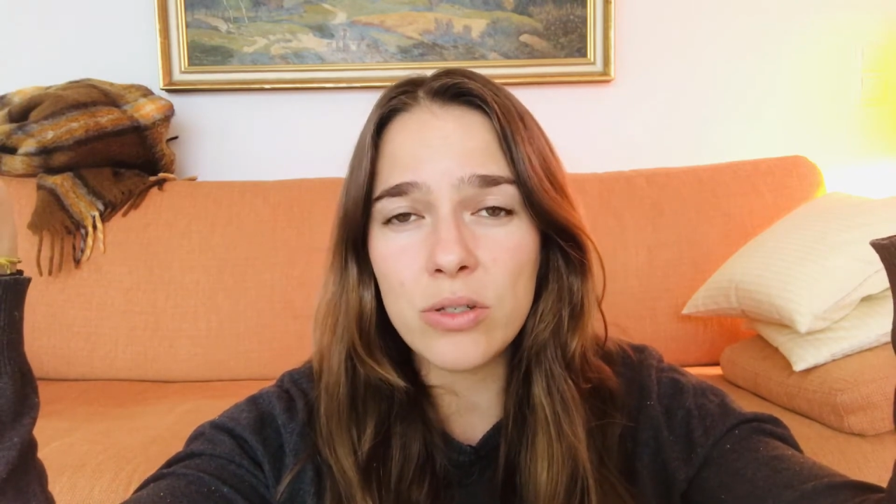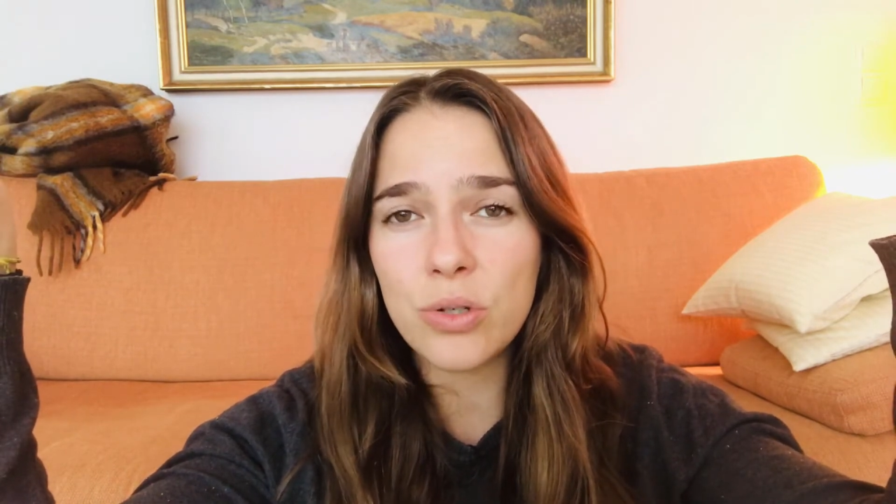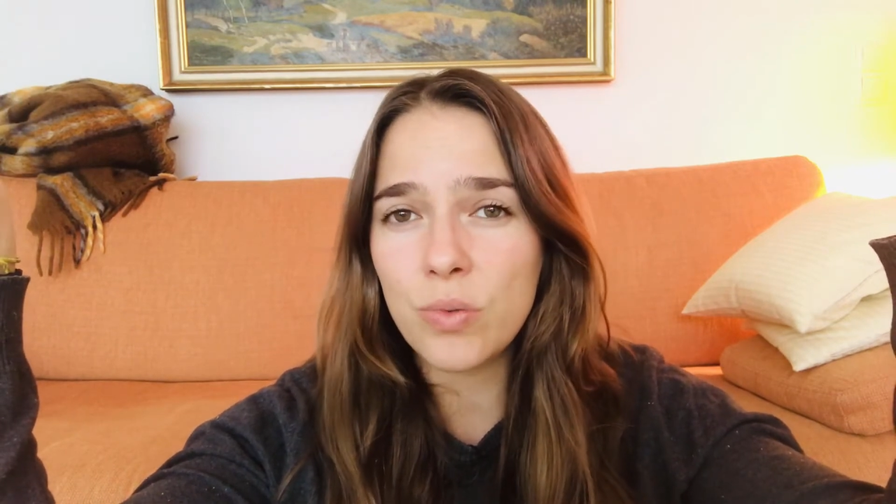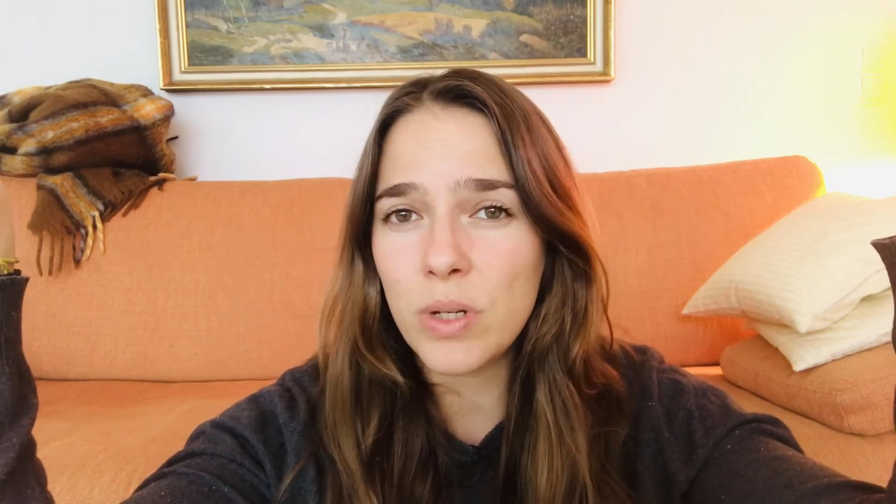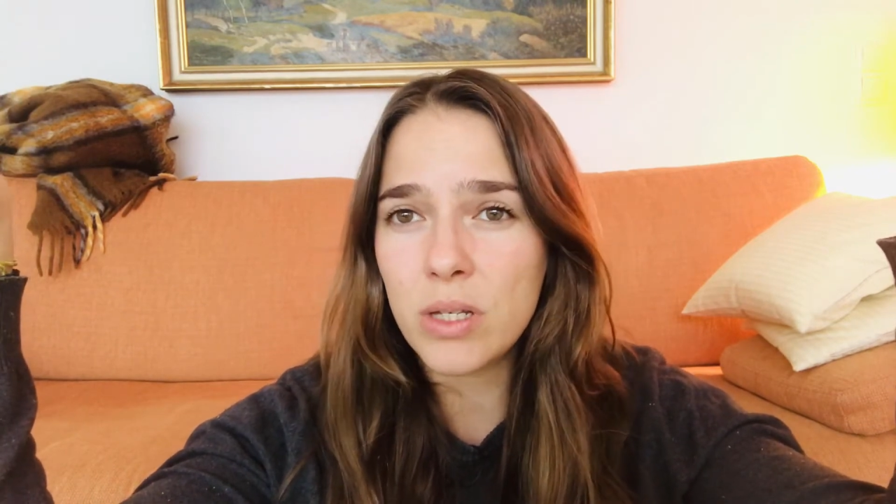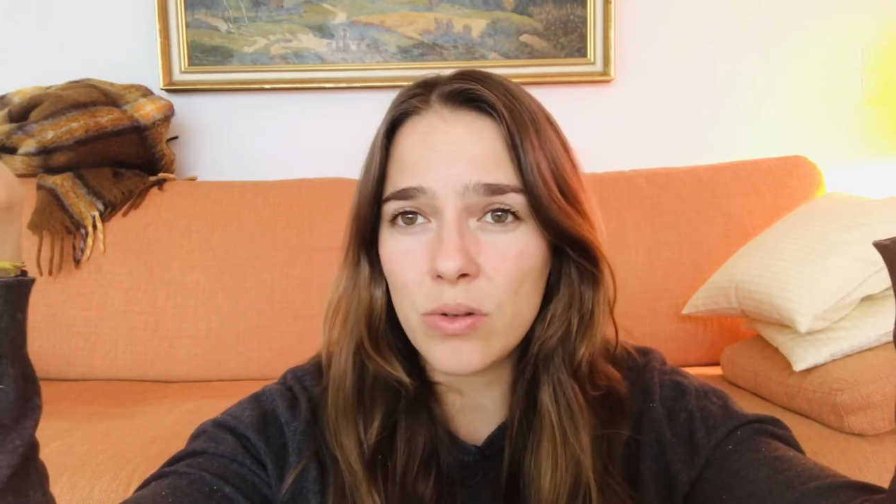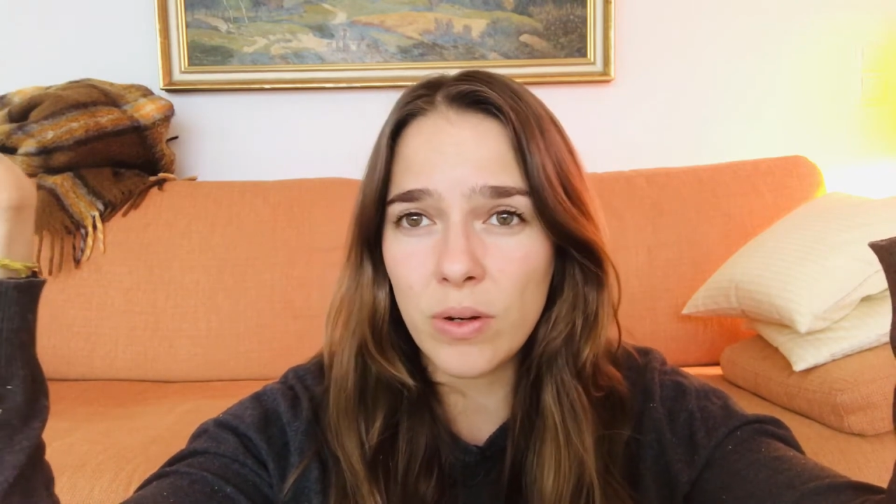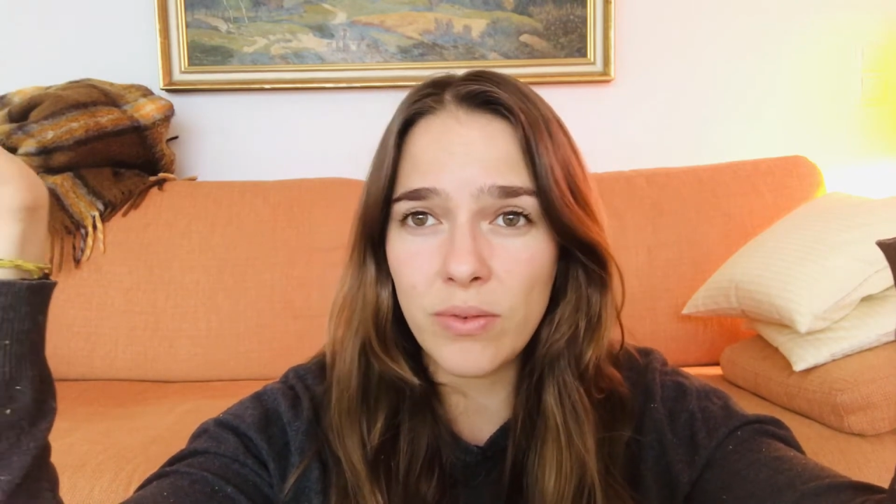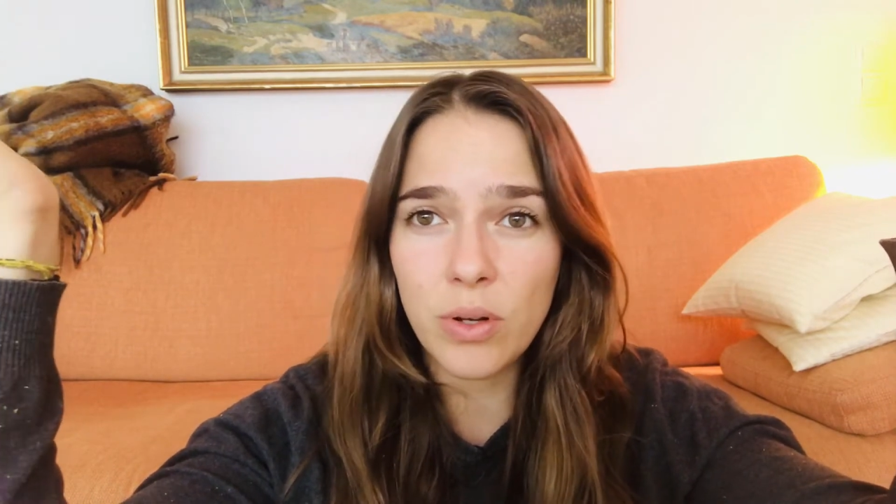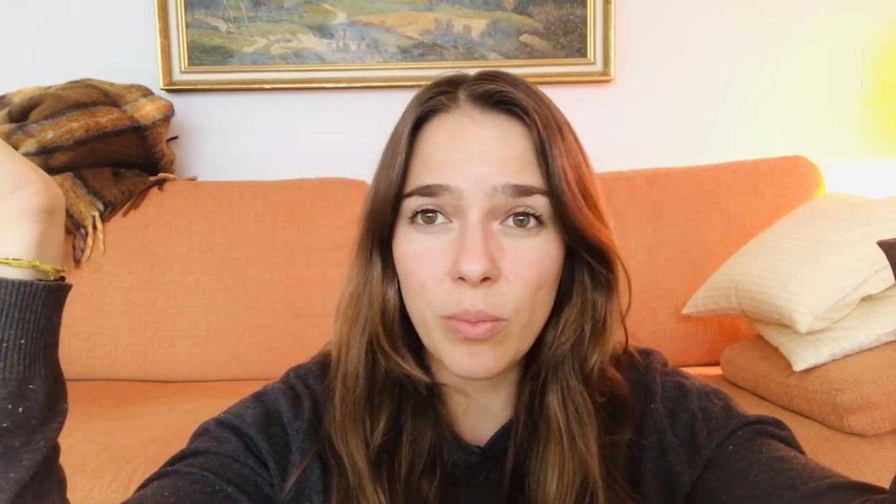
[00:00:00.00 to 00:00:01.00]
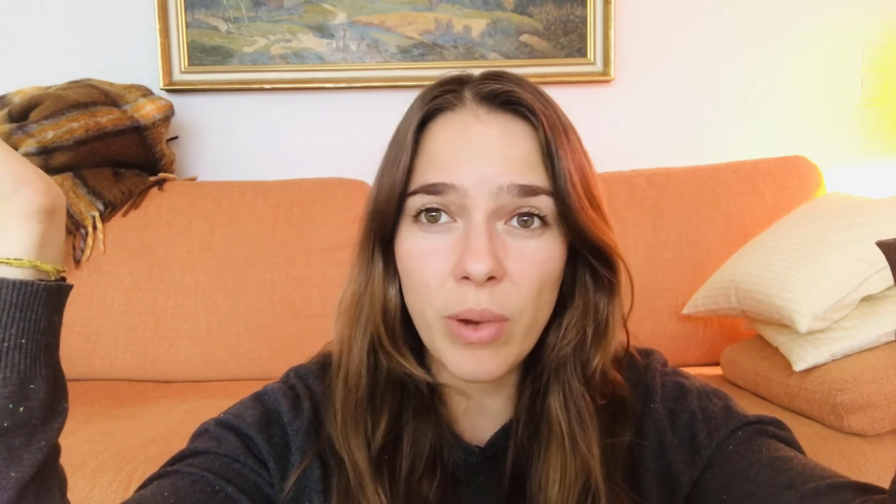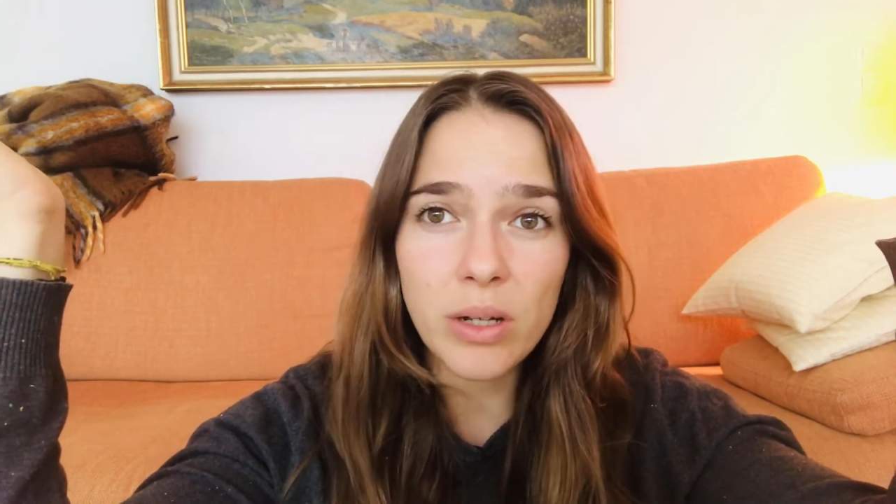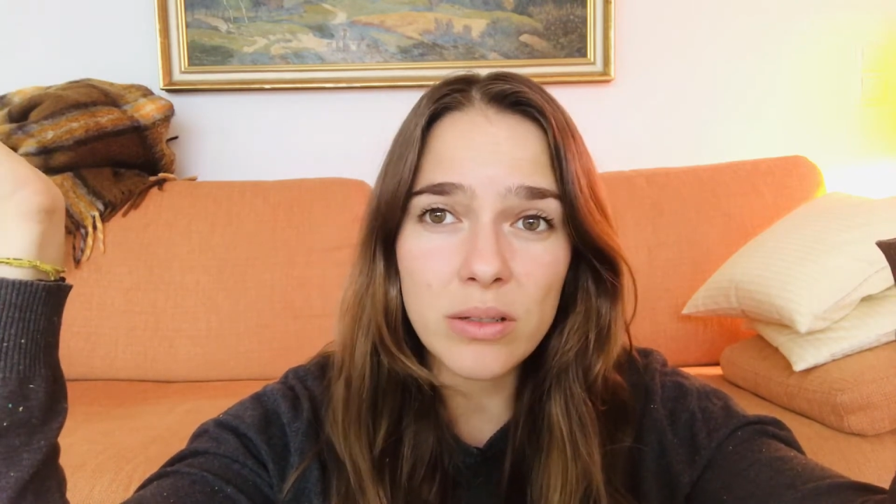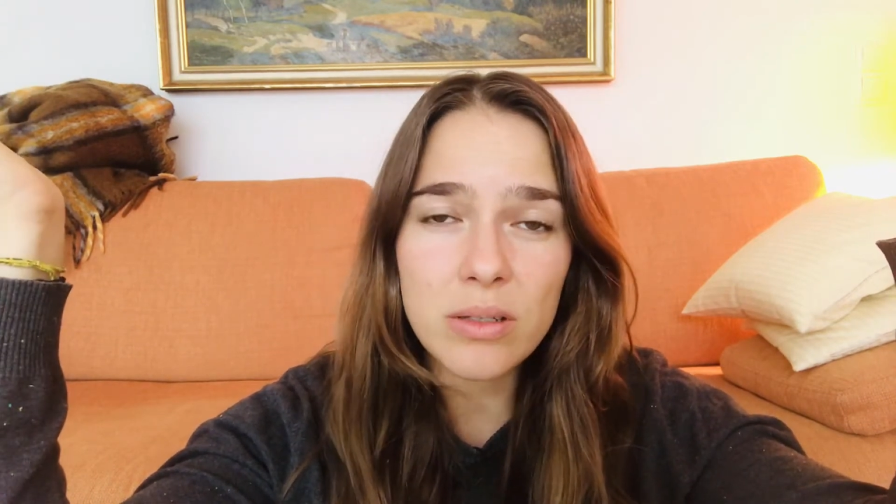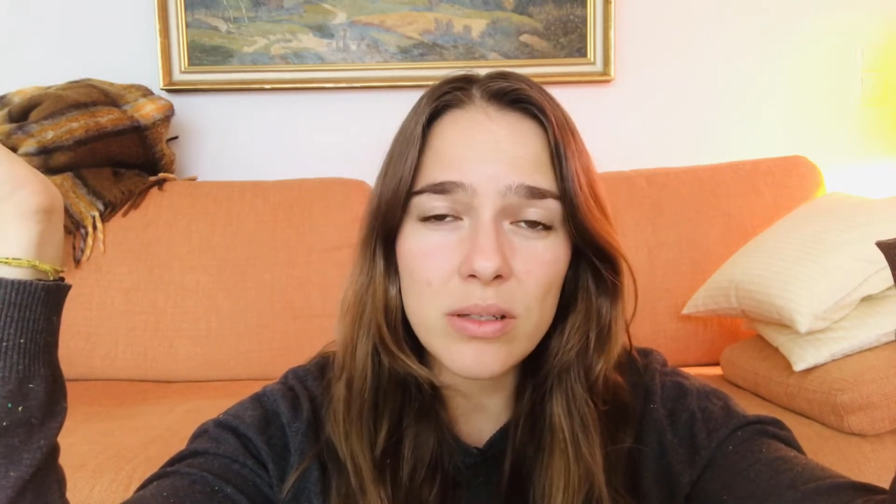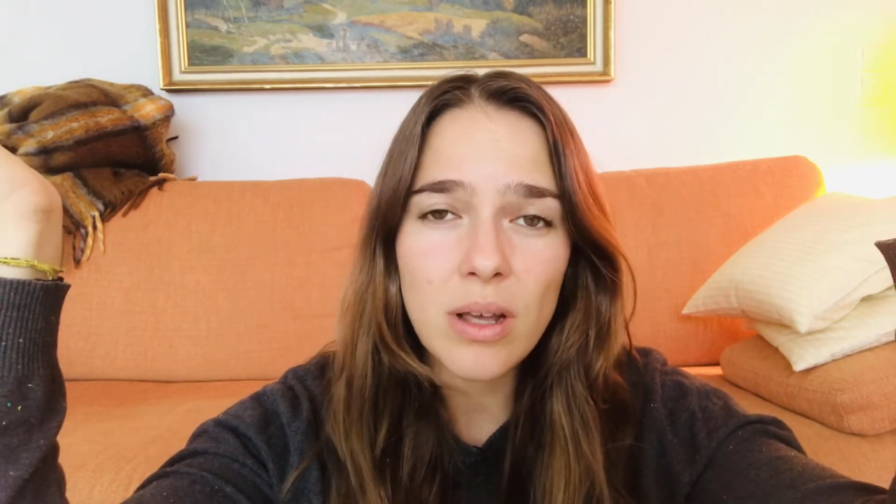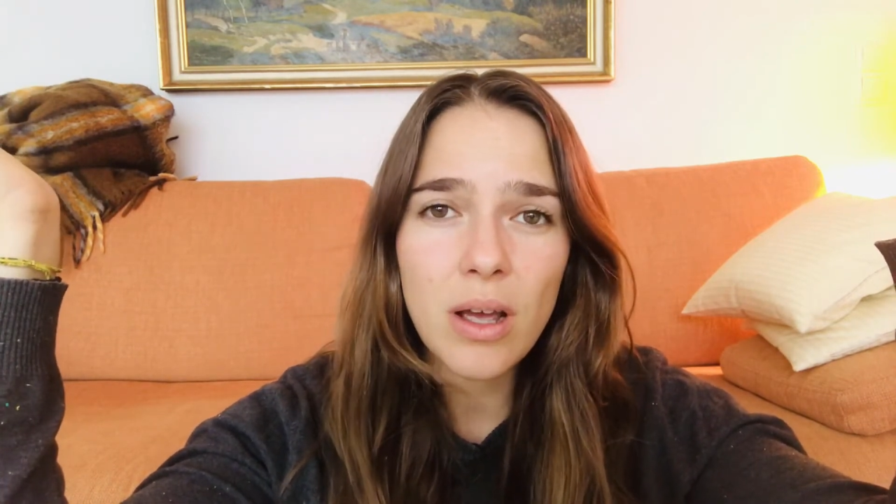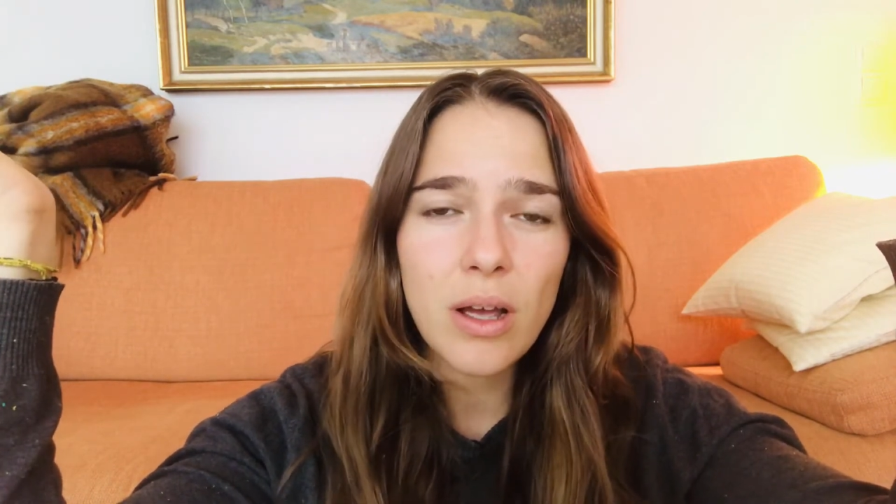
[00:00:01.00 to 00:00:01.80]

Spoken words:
2 weeks, or even a month,